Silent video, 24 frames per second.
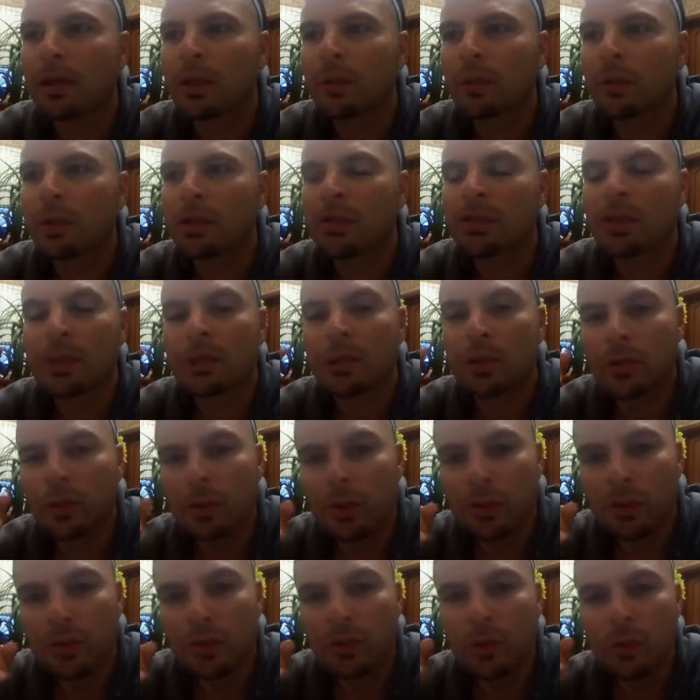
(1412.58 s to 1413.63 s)
the
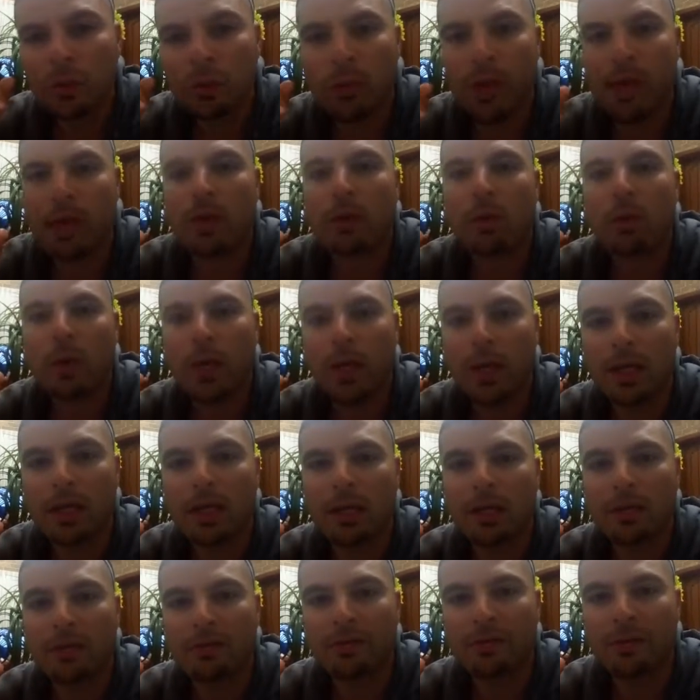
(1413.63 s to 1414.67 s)
Jews who ran
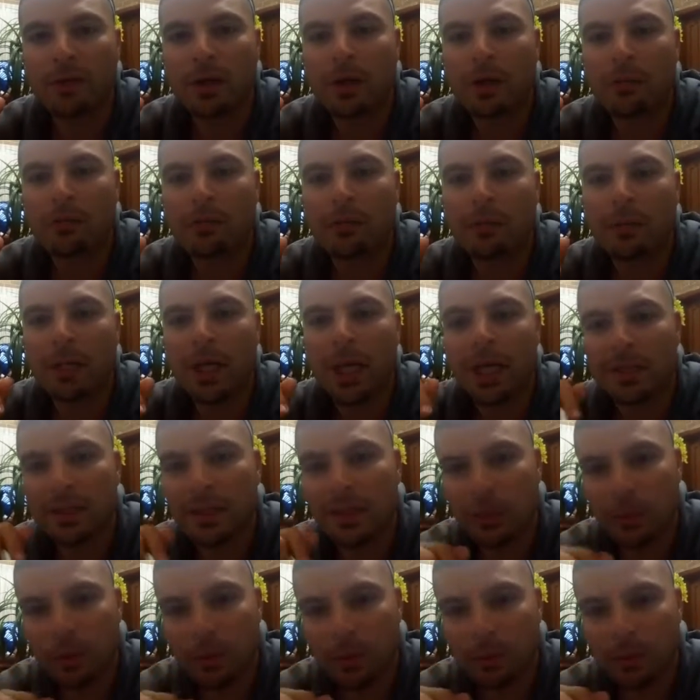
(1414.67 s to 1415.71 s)
away from
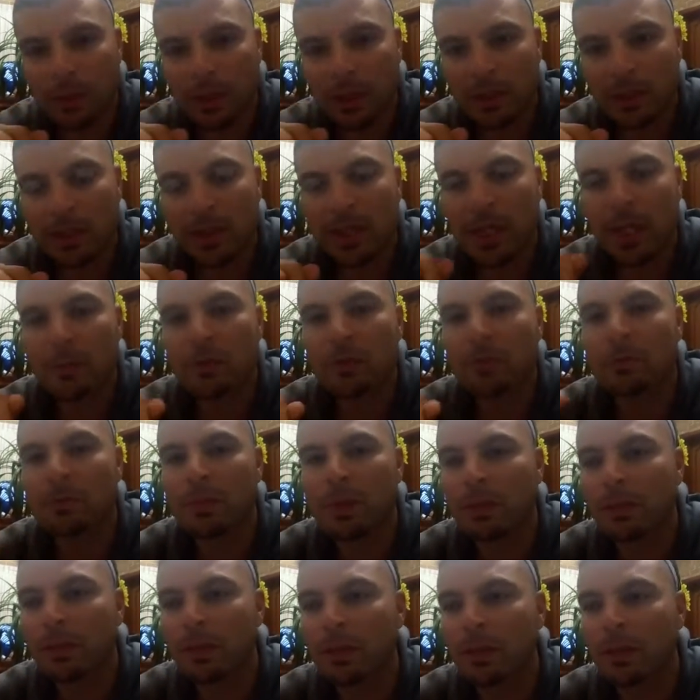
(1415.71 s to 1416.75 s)
Nazi Germany that came to
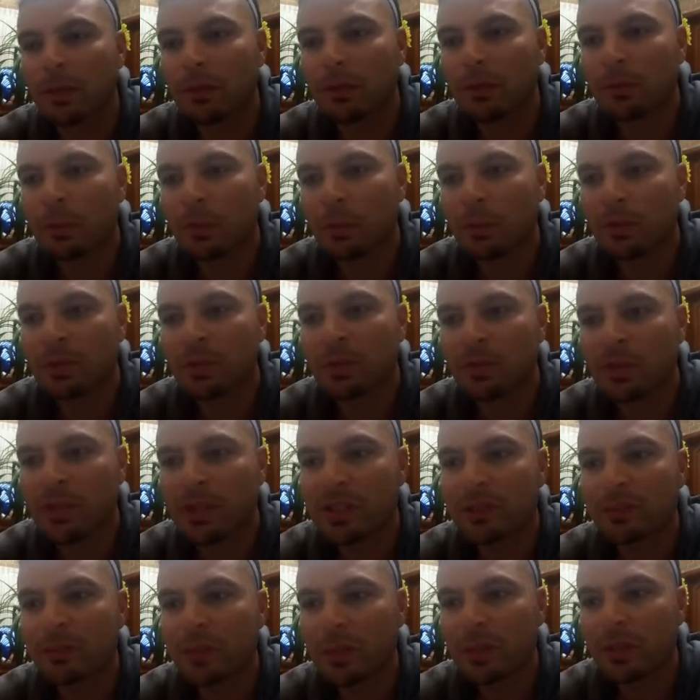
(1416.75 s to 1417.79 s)
America, which was the
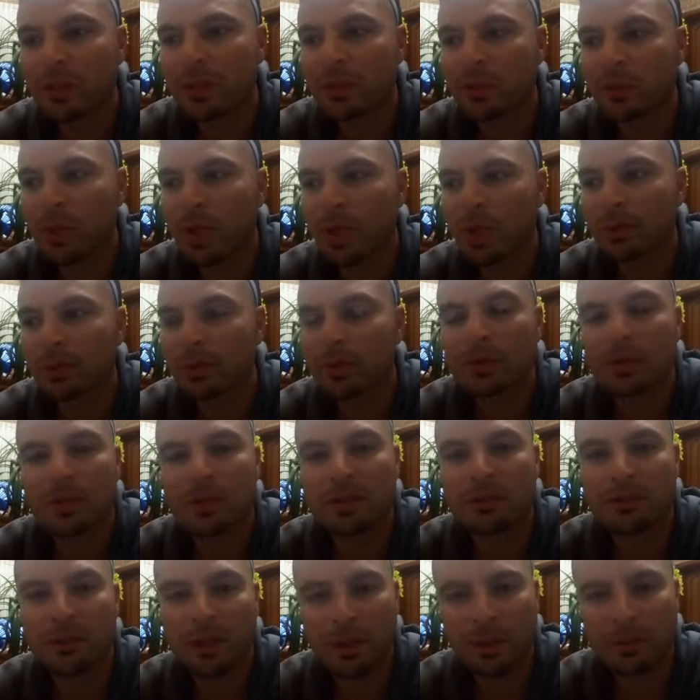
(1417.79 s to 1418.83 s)
reason Americans were able to
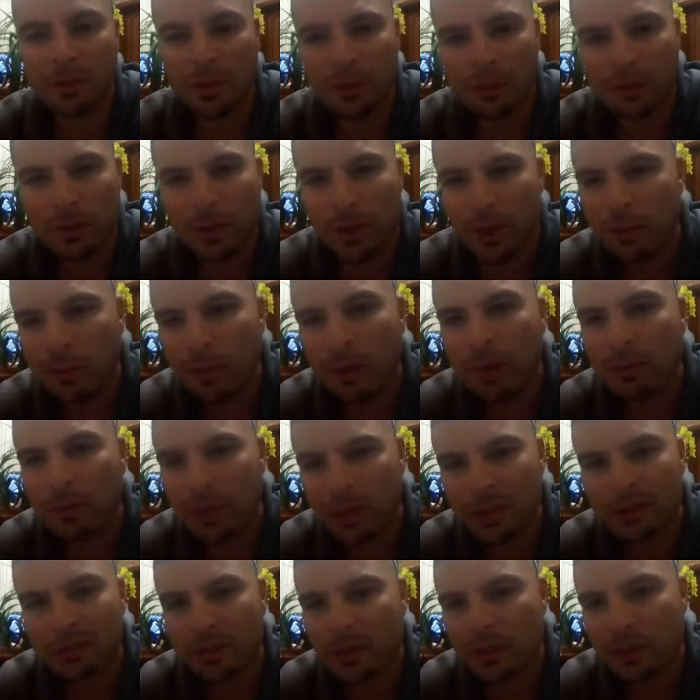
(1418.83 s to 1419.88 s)
develop the nuclear bomb
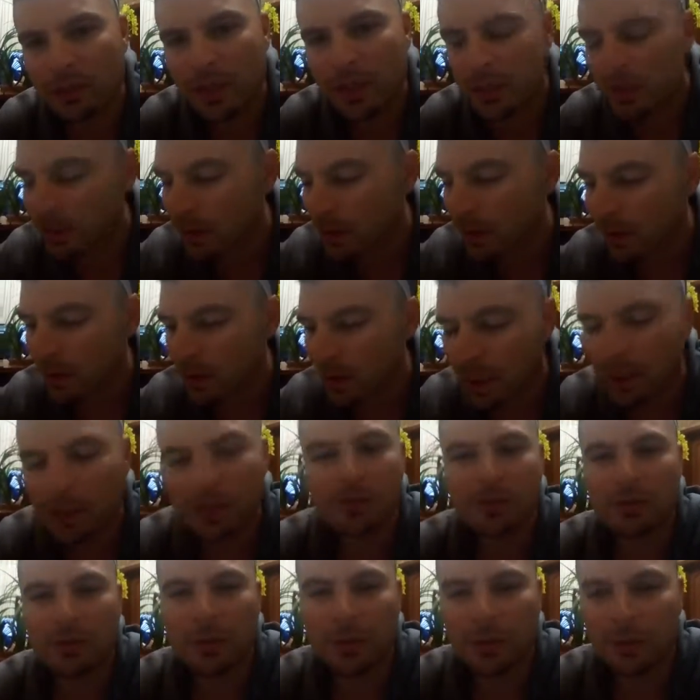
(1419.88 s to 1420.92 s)
in the first place. I
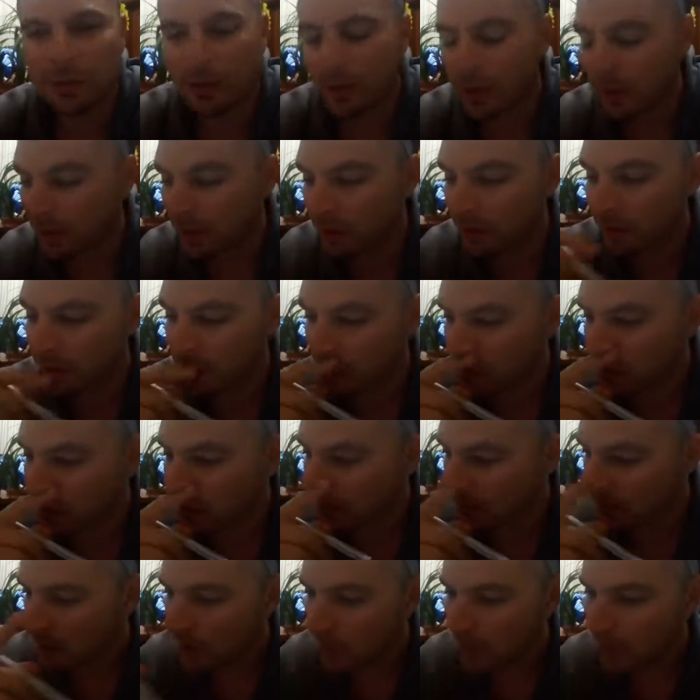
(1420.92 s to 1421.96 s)
just thought that was quite hilarious.
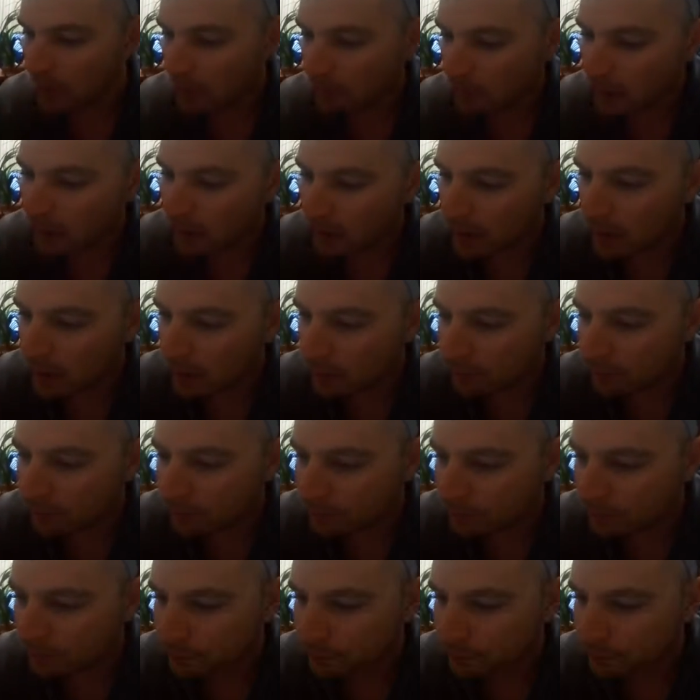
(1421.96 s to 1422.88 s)
Okay.